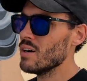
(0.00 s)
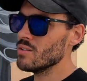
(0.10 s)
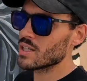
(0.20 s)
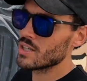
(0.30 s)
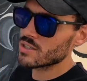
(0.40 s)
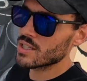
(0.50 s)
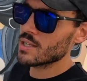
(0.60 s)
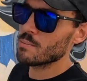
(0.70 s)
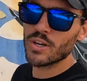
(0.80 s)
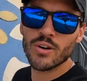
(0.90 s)
Oh look, here's
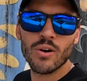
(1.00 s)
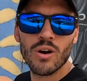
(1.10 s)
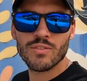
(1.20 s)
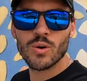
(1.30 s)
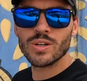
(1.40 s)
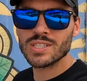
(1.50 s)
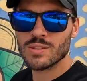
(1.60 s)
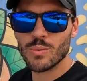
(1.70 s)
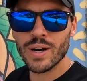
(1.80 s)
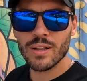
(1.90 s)
another mural, of course,
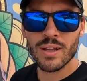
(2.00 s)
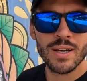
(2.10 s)
as well.